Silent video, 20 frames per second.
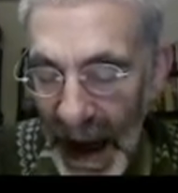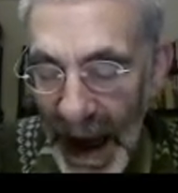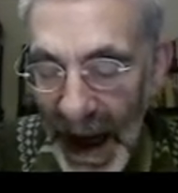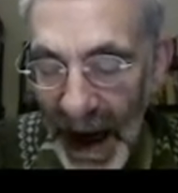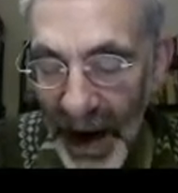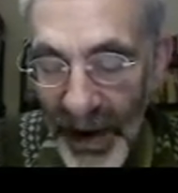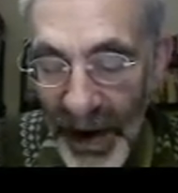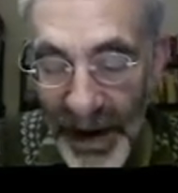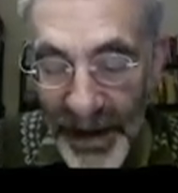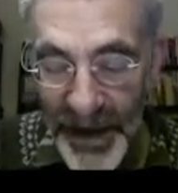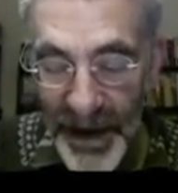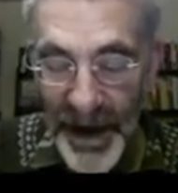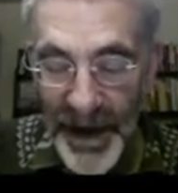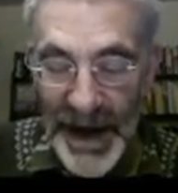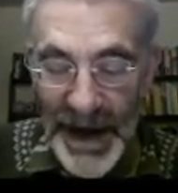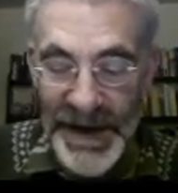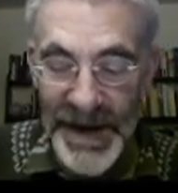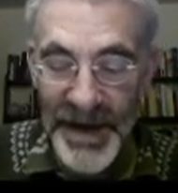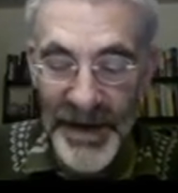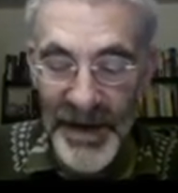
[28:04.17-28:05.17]
However,
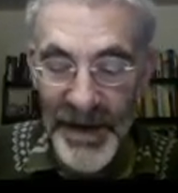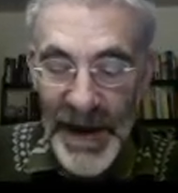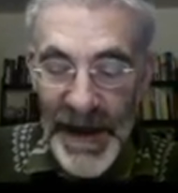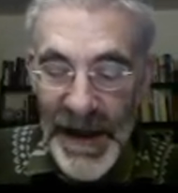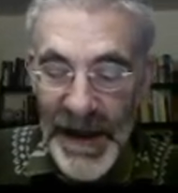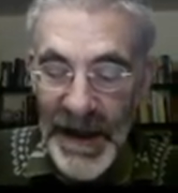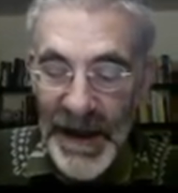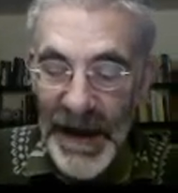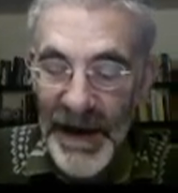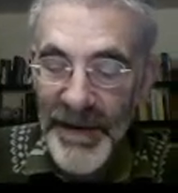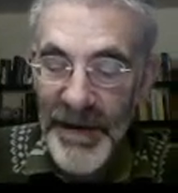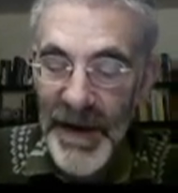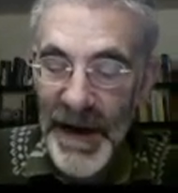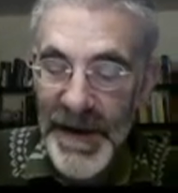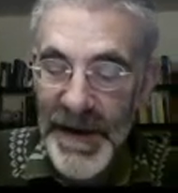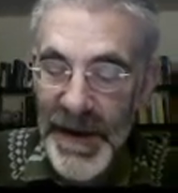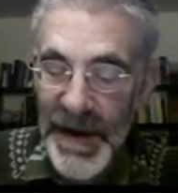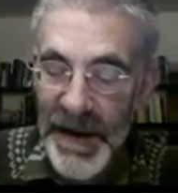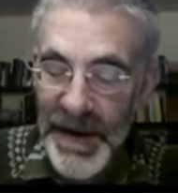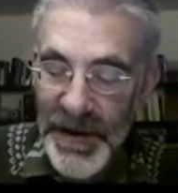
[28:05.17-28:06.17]
there's a really clever
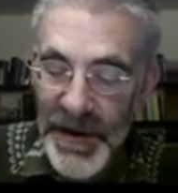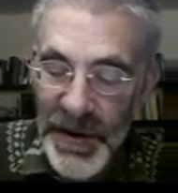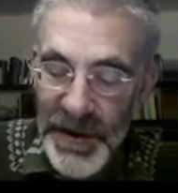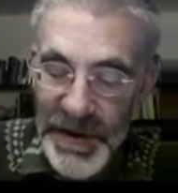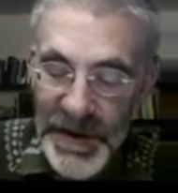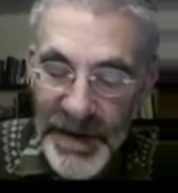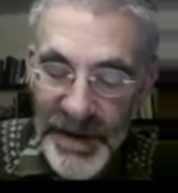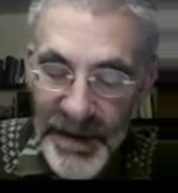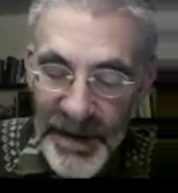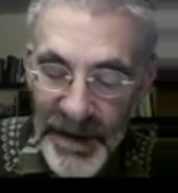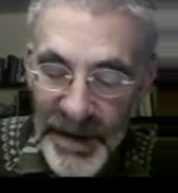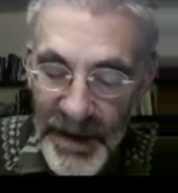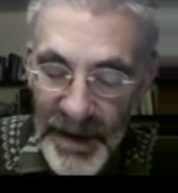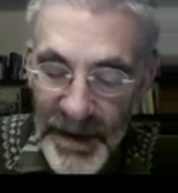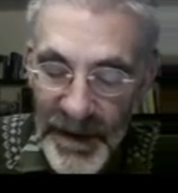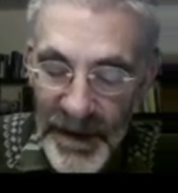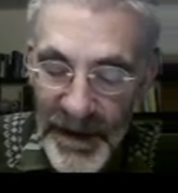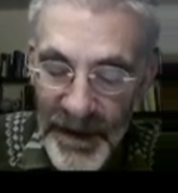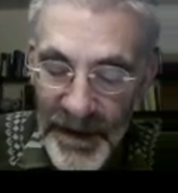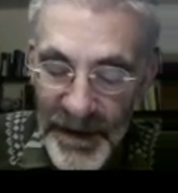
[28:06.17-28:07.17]
idea due to
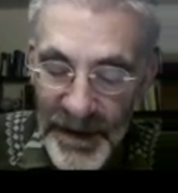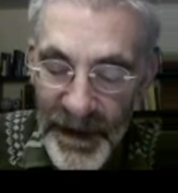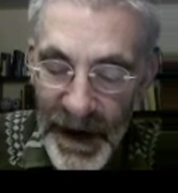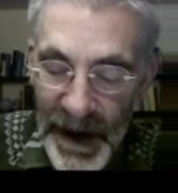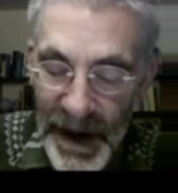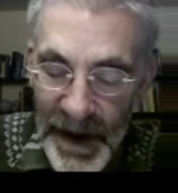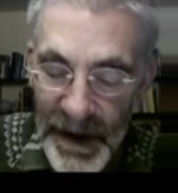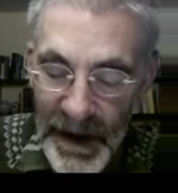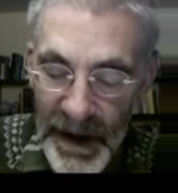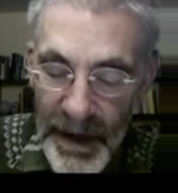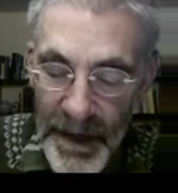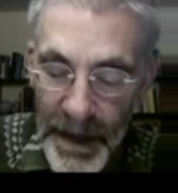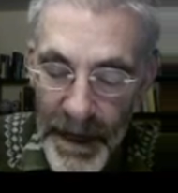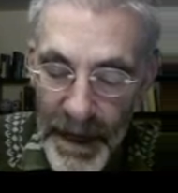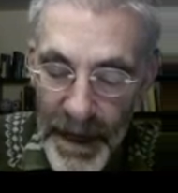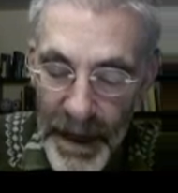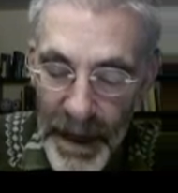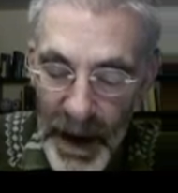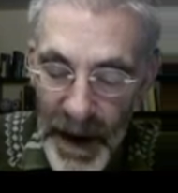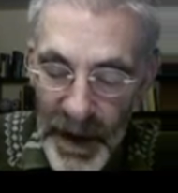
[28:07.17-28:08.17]
Weil
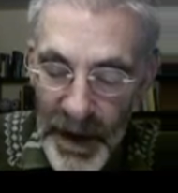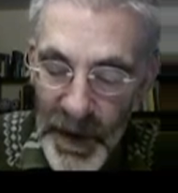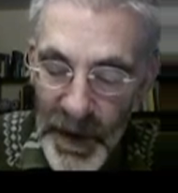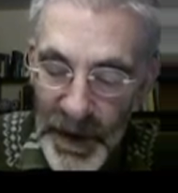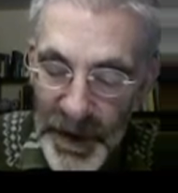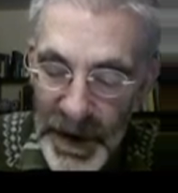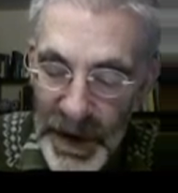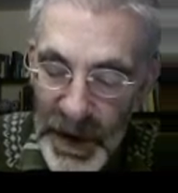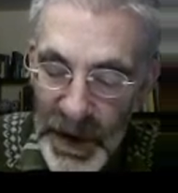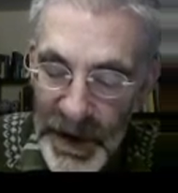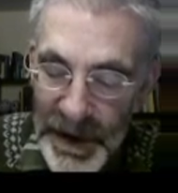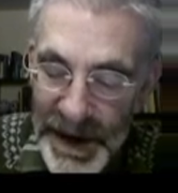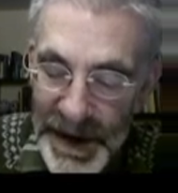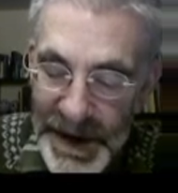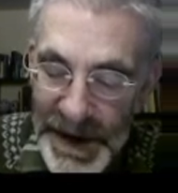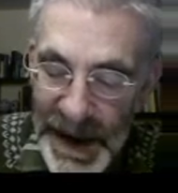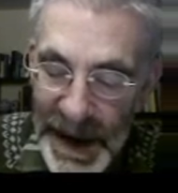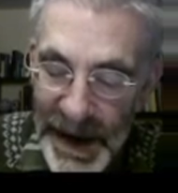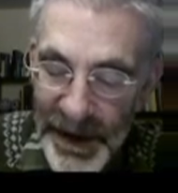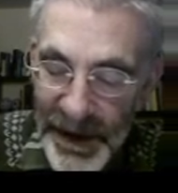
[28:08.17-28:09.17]
called the
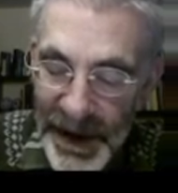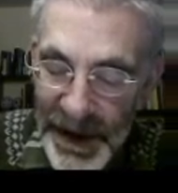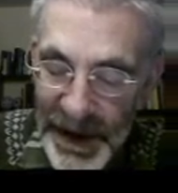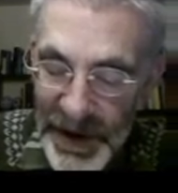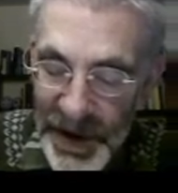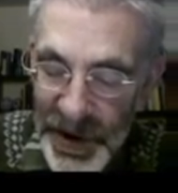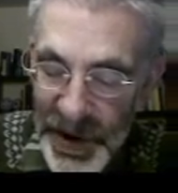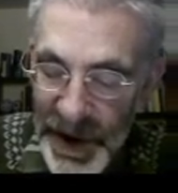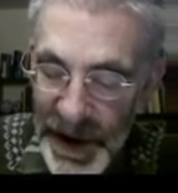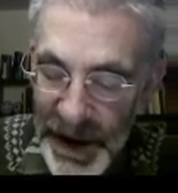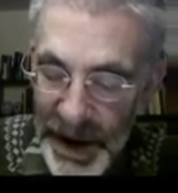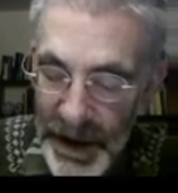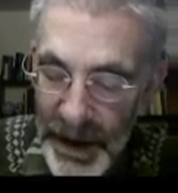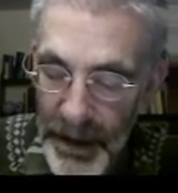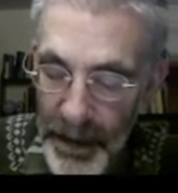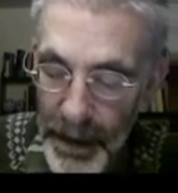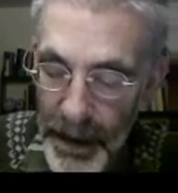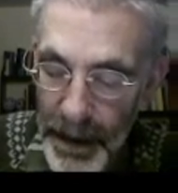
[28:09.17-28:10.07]
Unitarian trick,